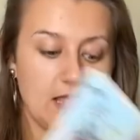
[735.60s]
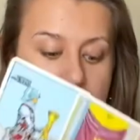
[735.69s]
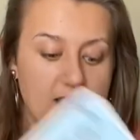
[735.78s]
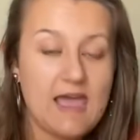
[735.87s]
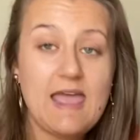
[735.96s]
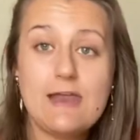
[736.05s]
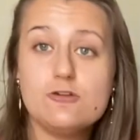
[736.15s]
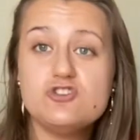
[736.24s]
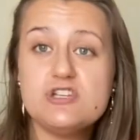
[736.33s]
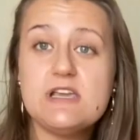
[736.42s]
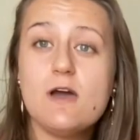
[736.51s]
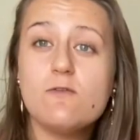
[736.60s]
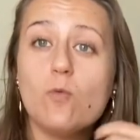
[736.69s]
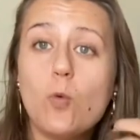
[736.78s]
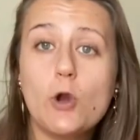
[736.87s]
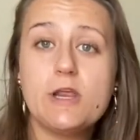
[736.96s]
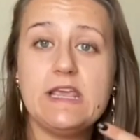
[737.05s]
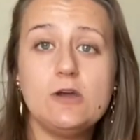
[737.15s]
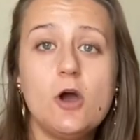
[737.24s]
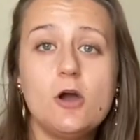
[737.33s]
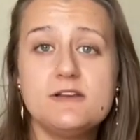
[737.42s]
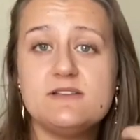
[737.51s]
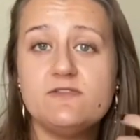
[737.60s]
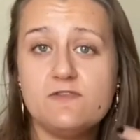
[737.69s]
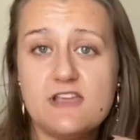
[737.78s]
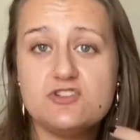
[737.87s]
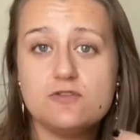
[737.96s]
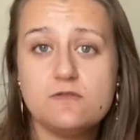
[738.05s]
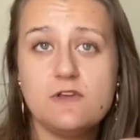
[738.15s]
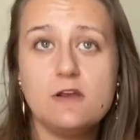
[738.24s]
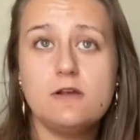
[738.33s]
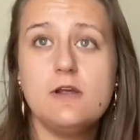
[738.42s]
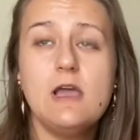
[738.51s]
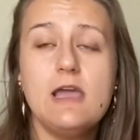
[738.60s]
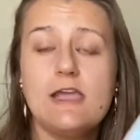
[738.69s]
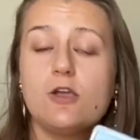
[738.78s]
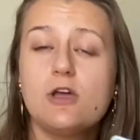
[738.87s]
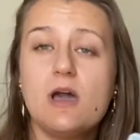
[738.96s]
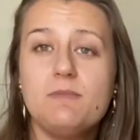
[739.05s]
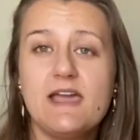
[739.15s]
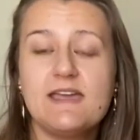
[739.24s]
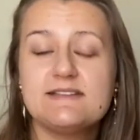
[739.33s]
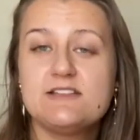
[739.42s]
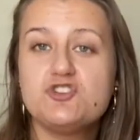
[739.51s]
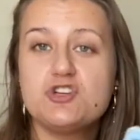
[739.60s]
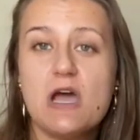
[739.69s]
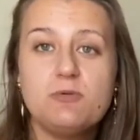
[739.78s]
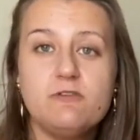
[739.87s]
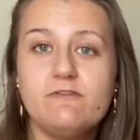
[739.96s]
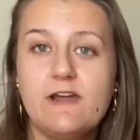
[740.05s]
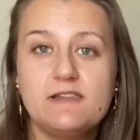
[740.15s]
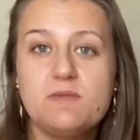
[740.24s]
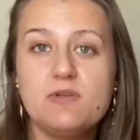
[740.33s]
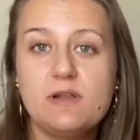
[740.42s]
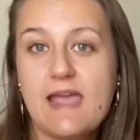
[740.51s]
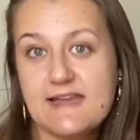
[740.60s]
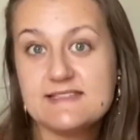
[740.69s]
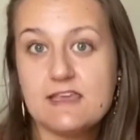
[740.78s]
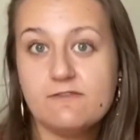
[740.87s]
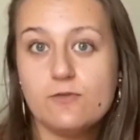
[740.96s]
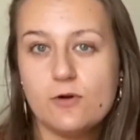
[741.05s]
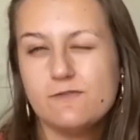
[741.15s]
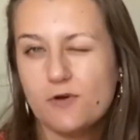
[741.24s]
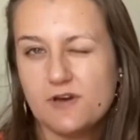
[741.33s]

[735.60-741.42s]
That energy of working hard to face your fear, it could come back as the job you've finally been asking for